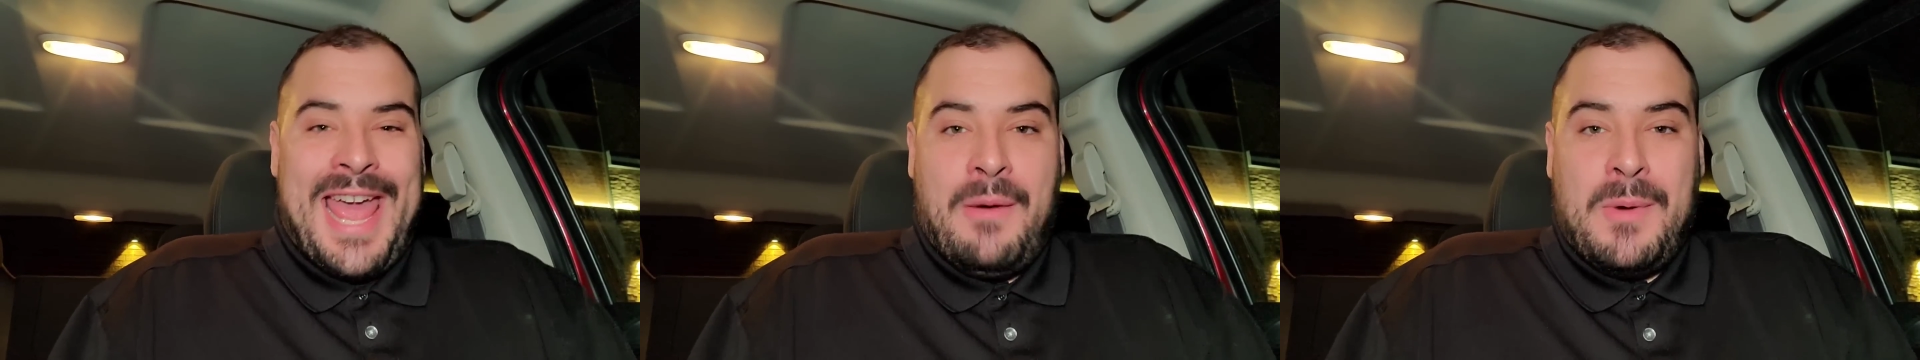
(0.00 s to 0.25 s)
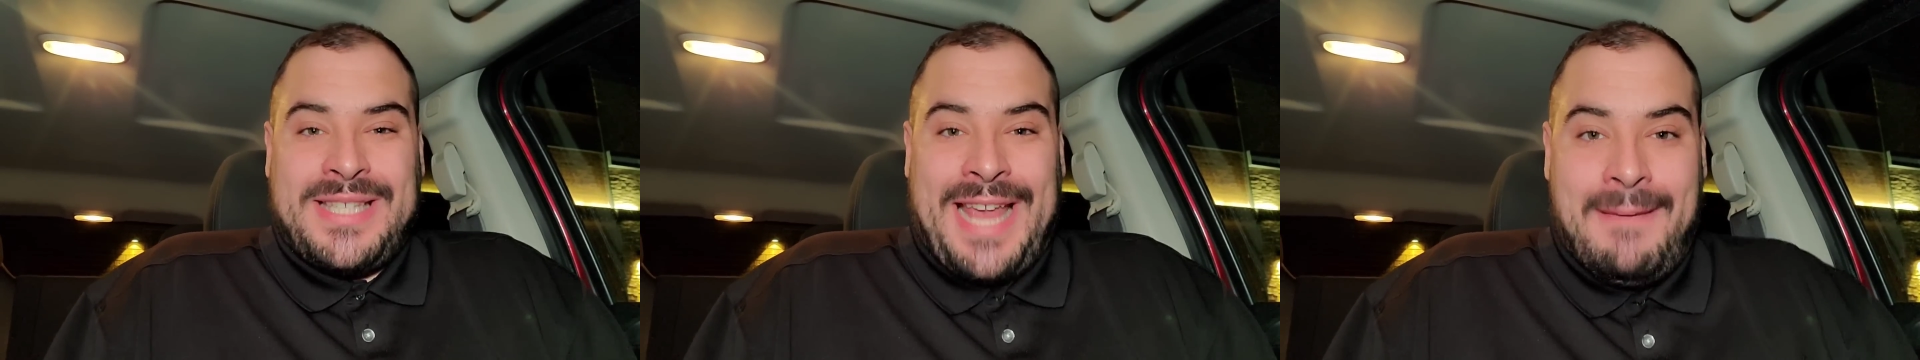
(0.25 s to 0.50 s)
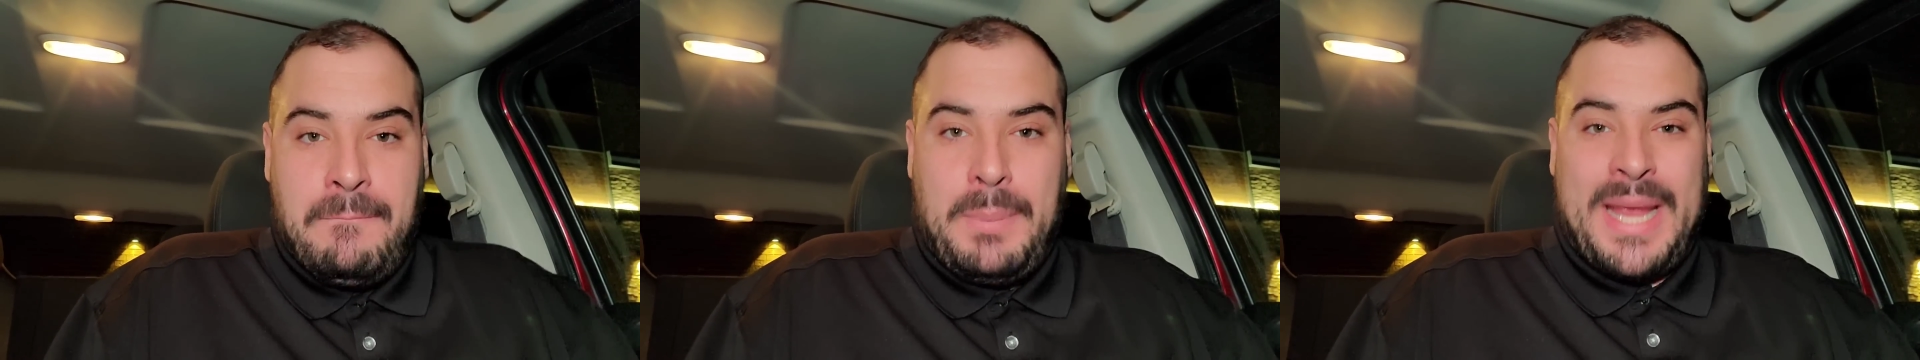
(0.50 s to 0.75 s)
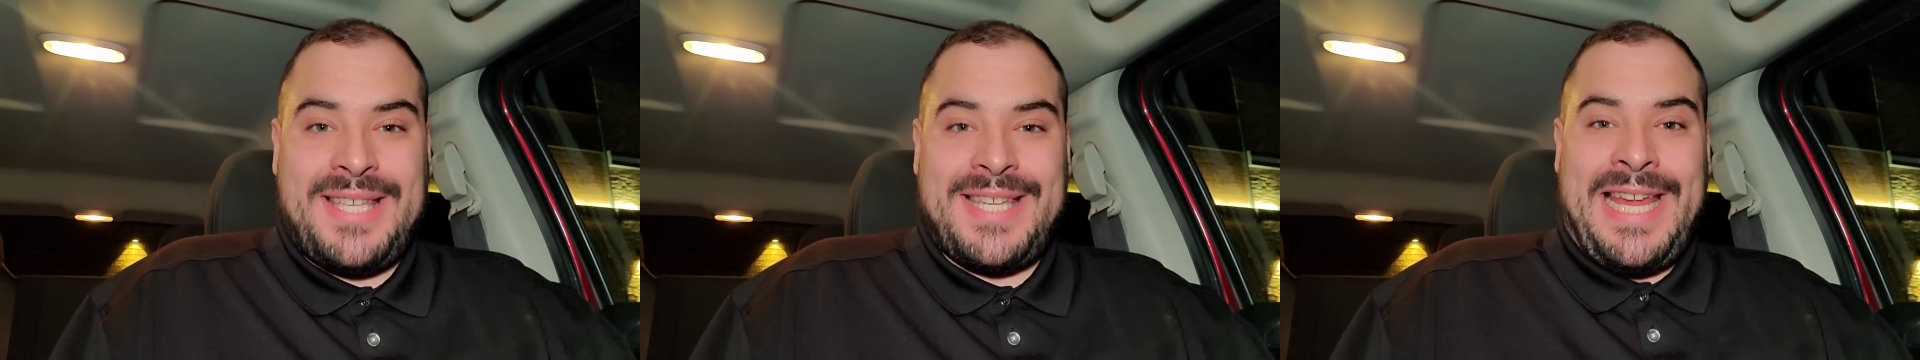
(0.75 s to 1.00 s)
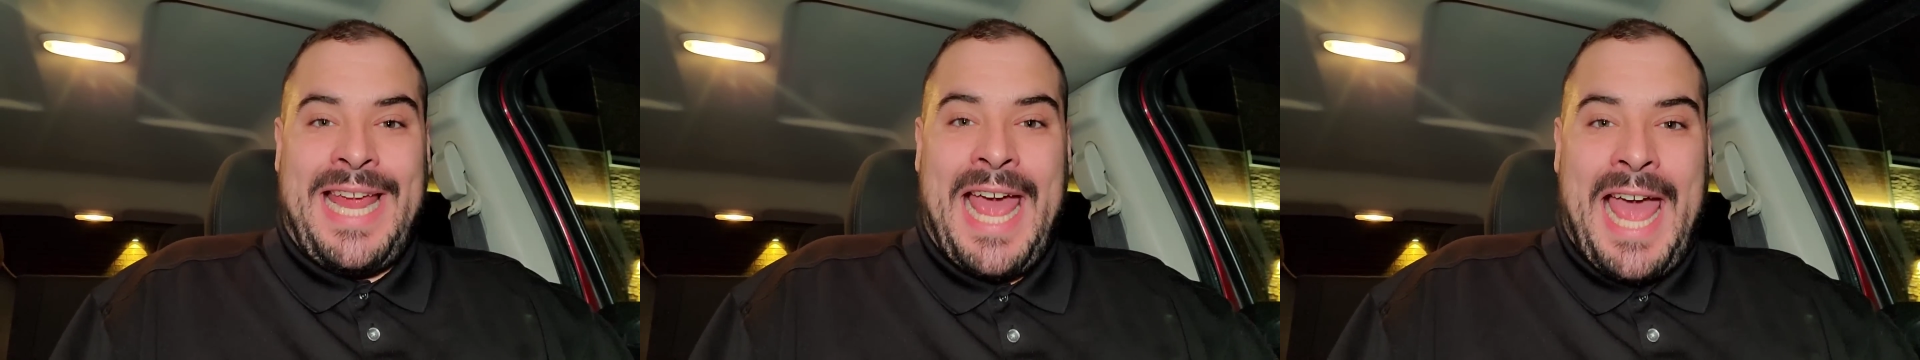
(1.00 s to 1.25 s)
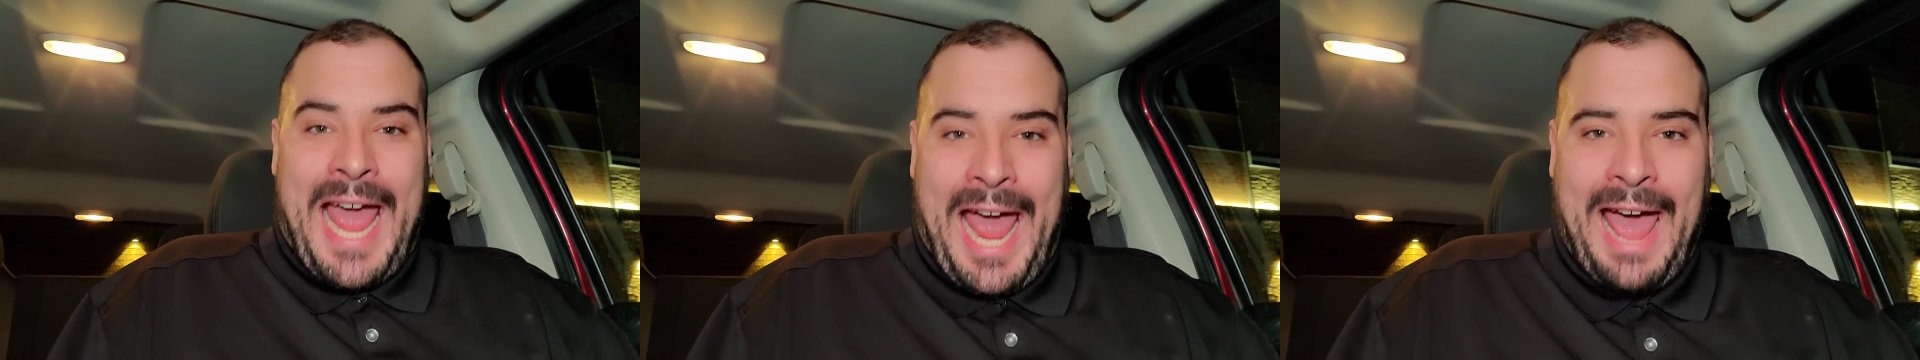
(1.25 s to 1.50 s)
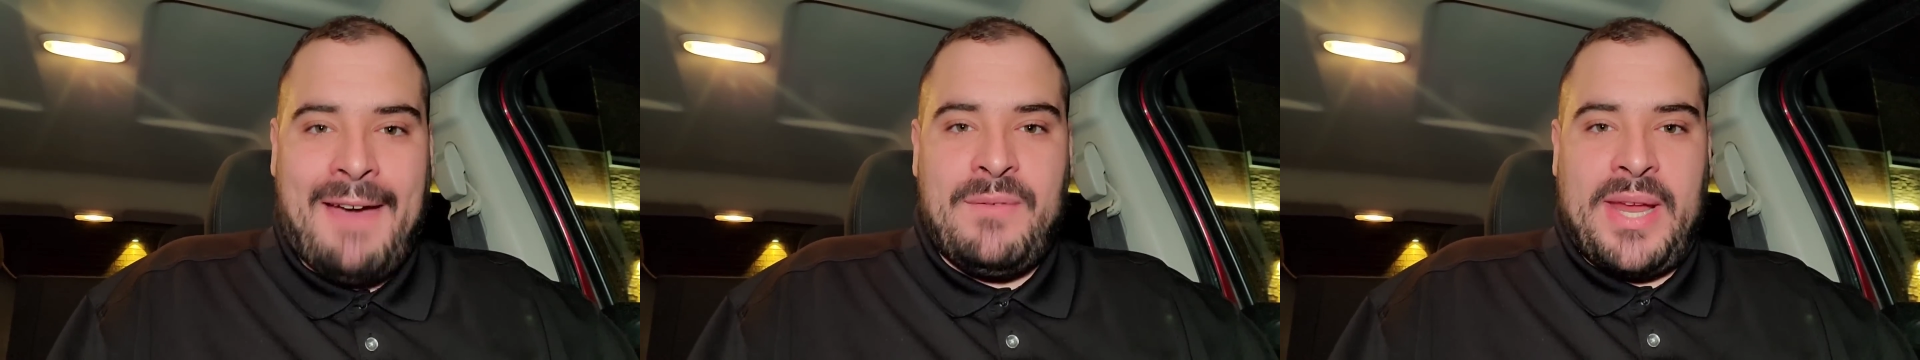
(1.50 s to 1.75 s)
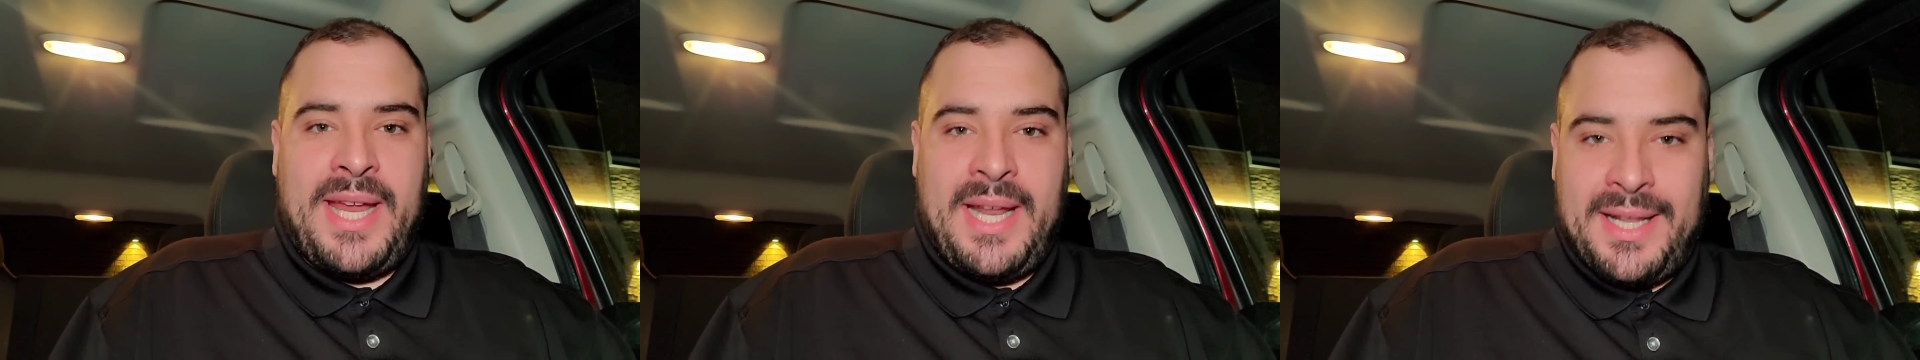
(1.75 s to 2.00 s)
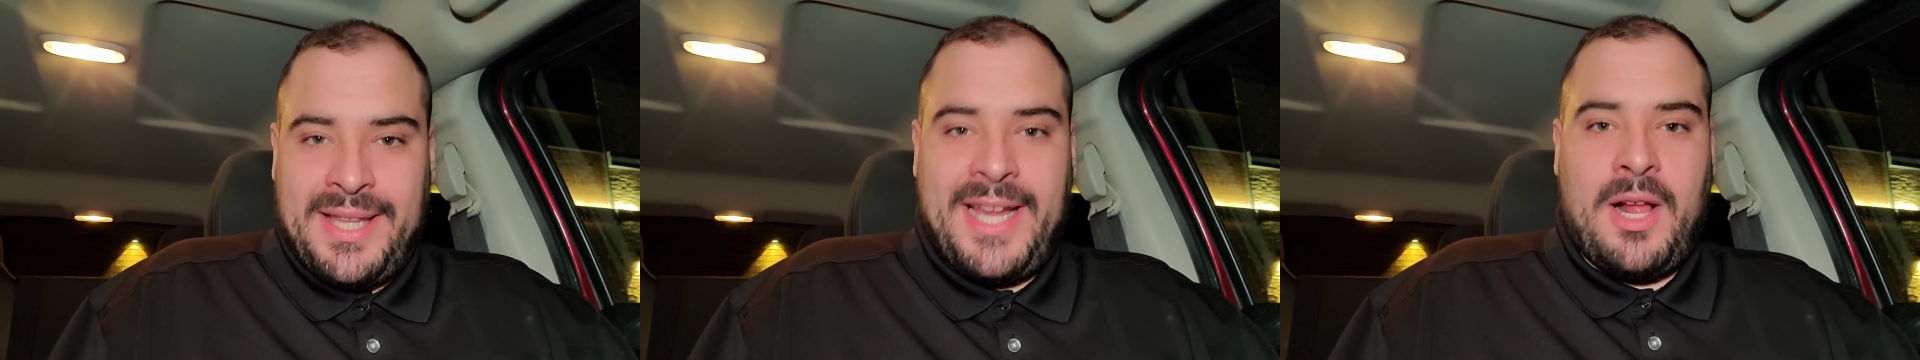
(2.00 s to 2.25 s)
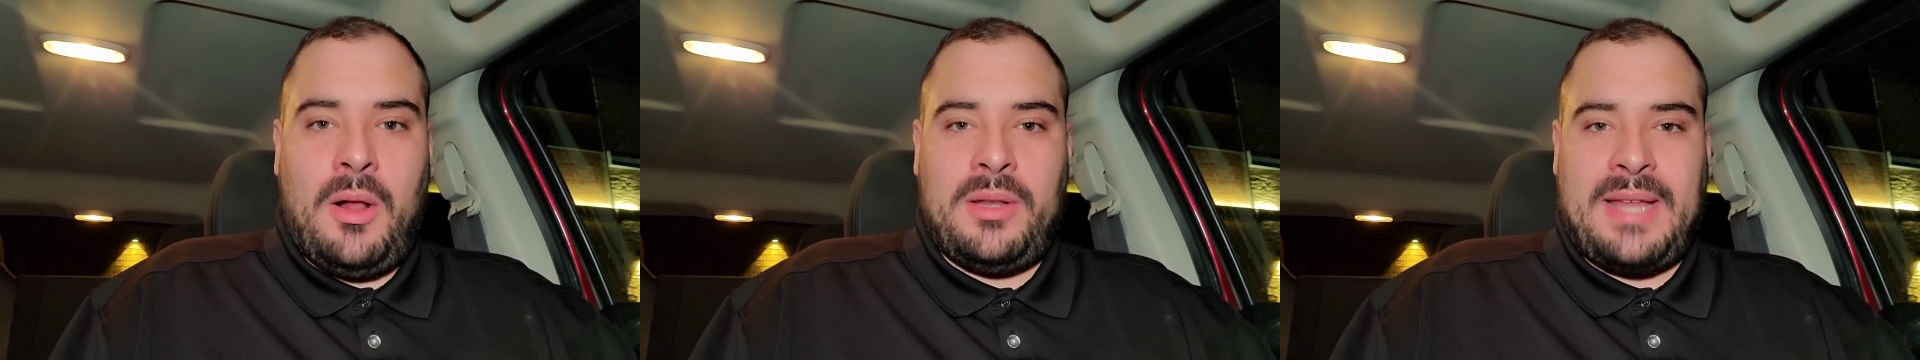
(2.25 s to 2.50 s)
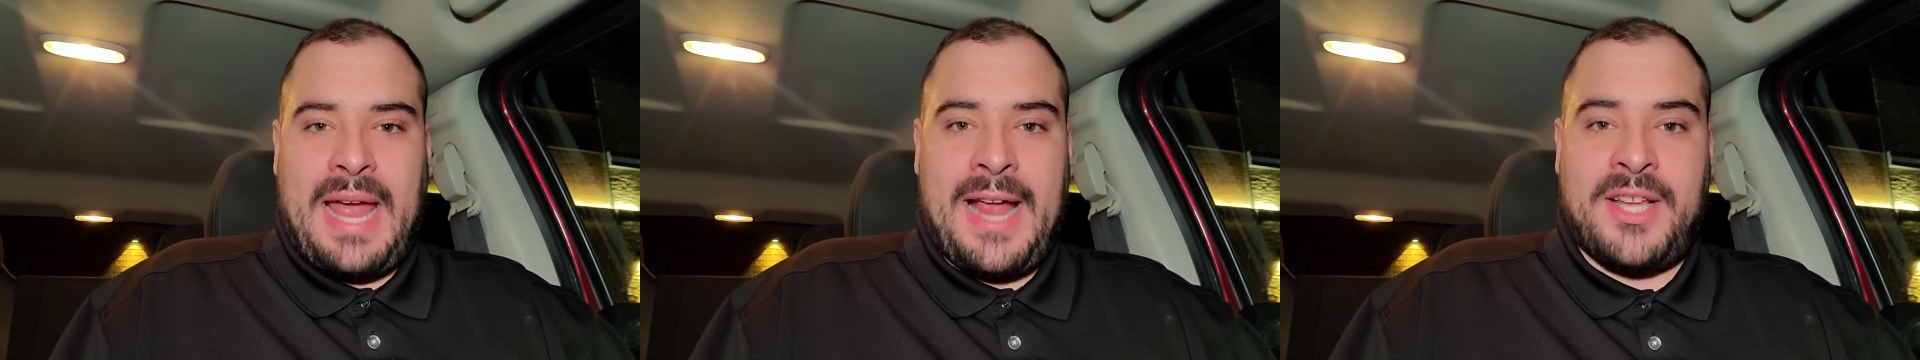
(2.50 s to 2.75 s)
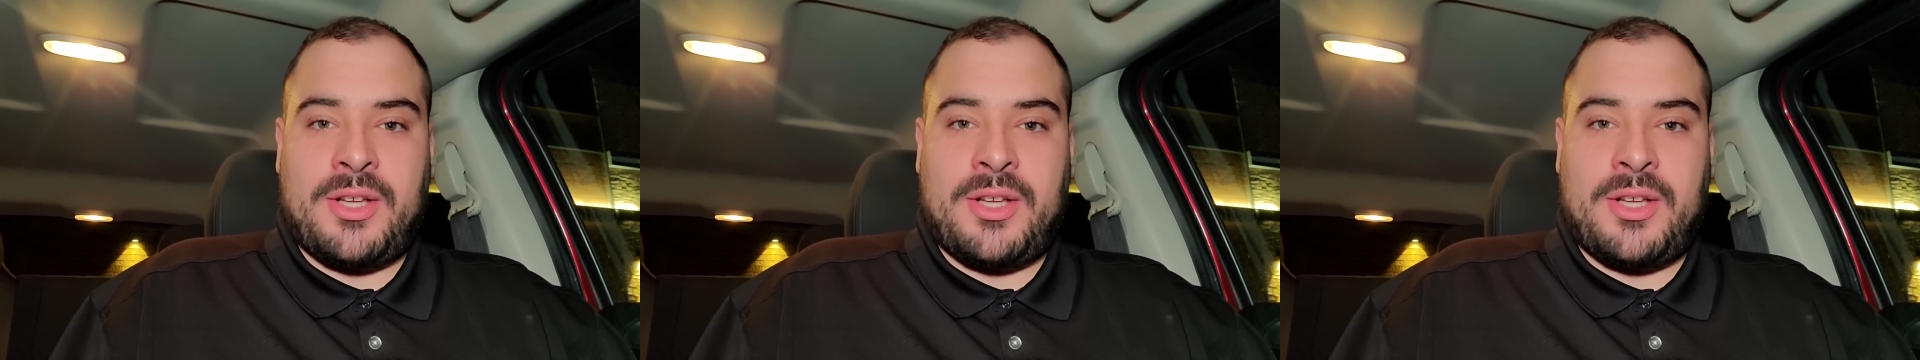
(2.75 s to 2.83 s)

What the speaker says: It was a busy, heavy legal day,